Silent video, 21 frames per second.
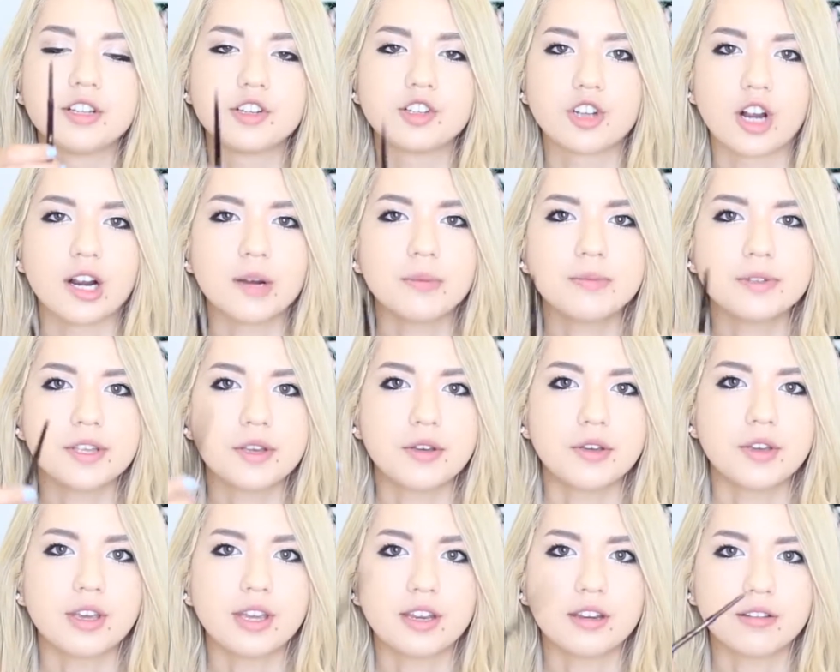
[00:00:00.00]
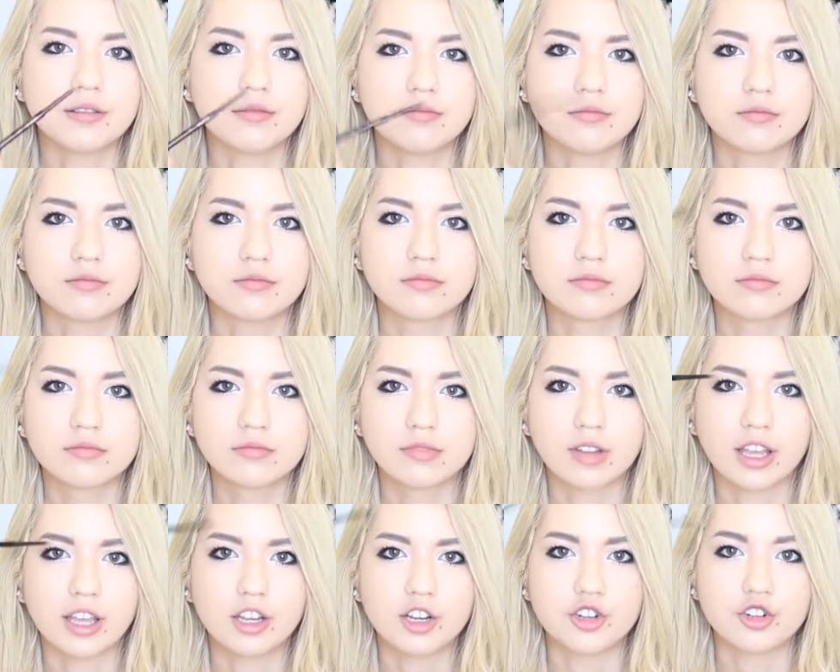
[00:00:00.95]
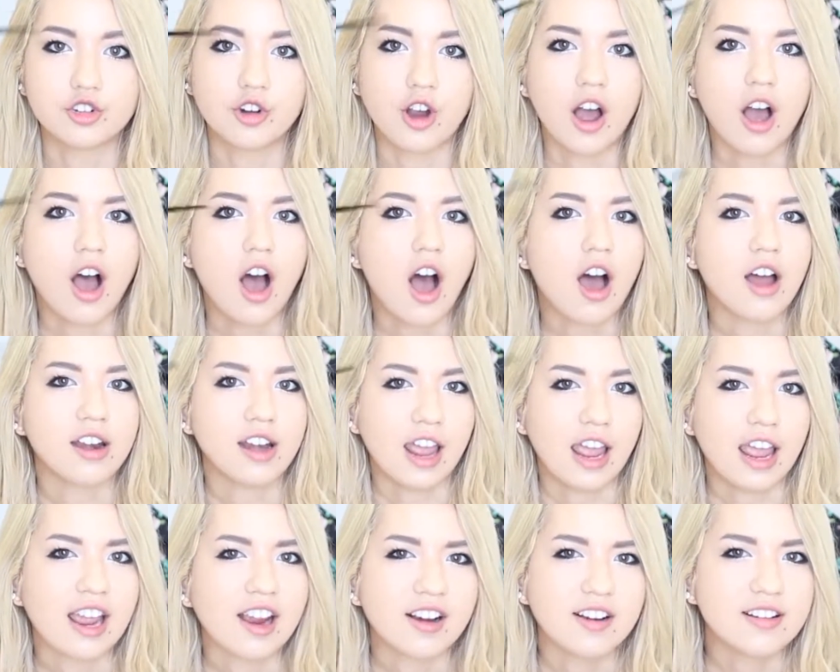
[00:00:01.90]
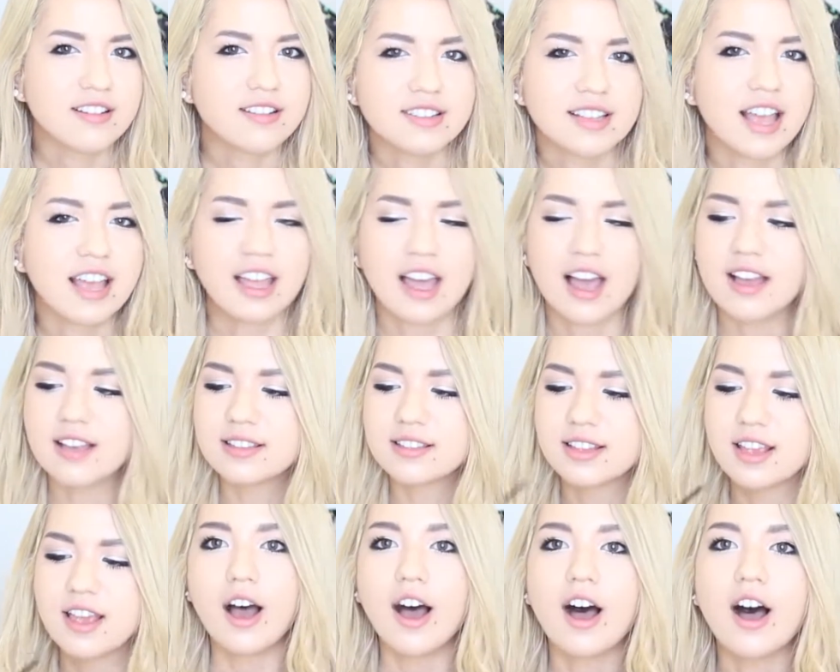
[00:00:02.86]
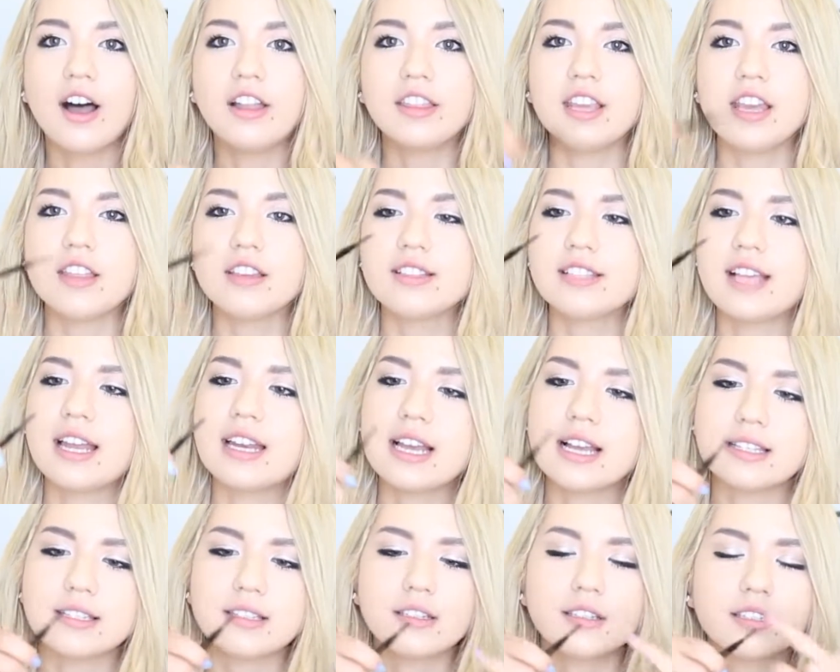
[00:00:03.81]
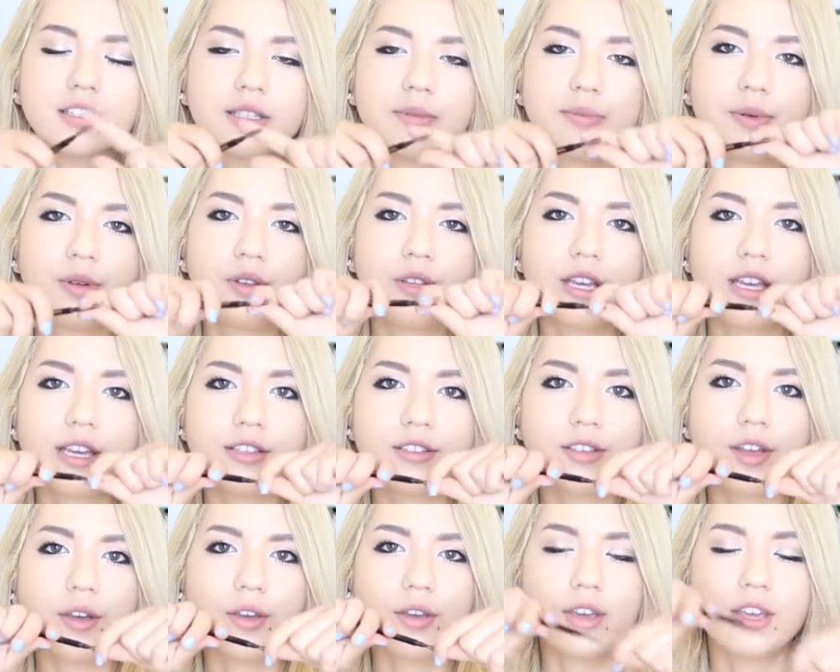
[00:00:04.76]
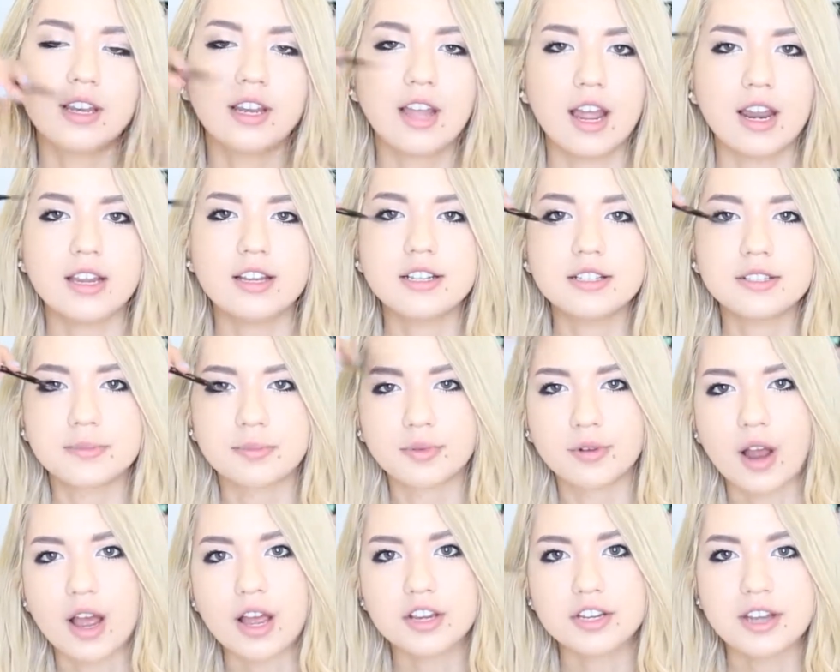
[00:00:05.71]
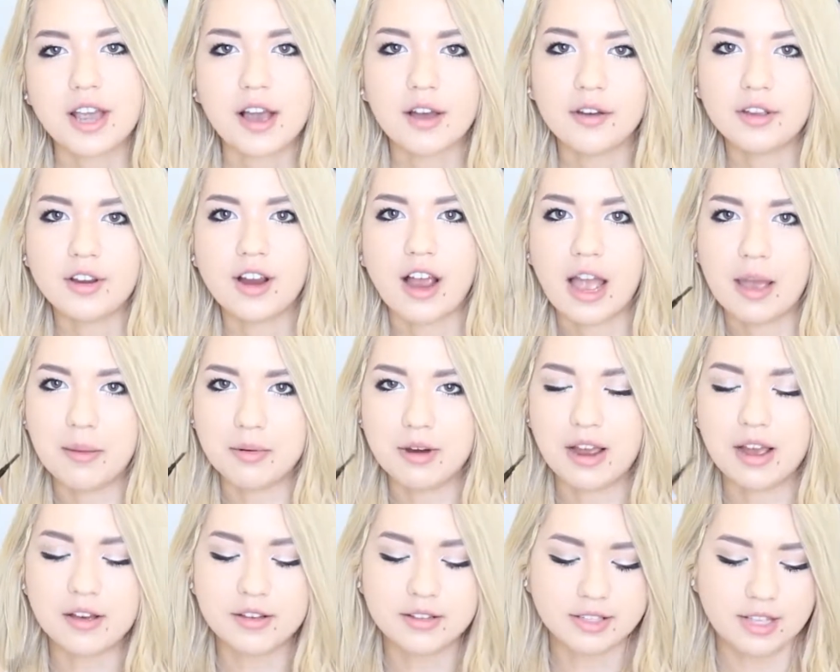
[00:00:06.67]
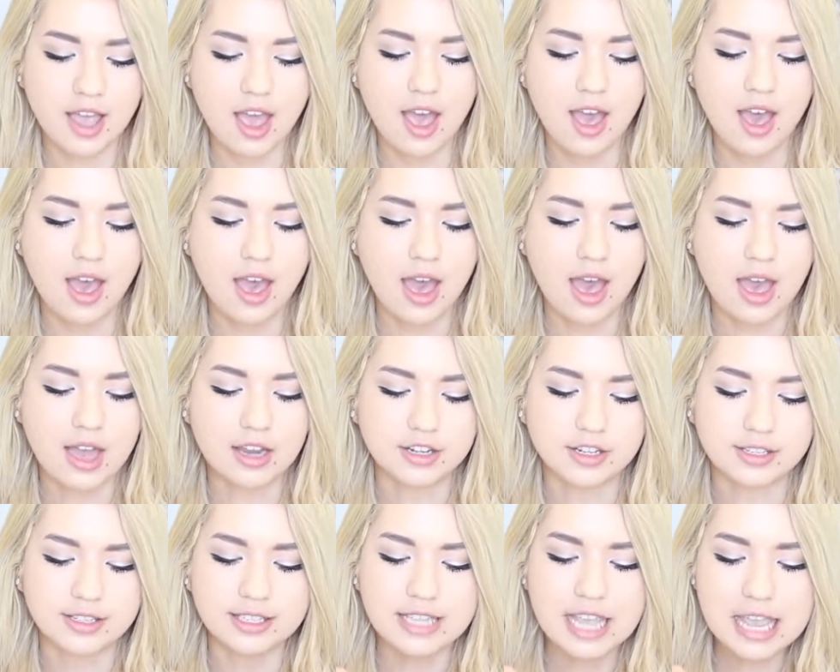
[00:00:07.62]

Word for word: and sharp so you can like draw on hairs, I guess. On the other side it has a little spoolie so you can kind of just brush out your eyebrows and just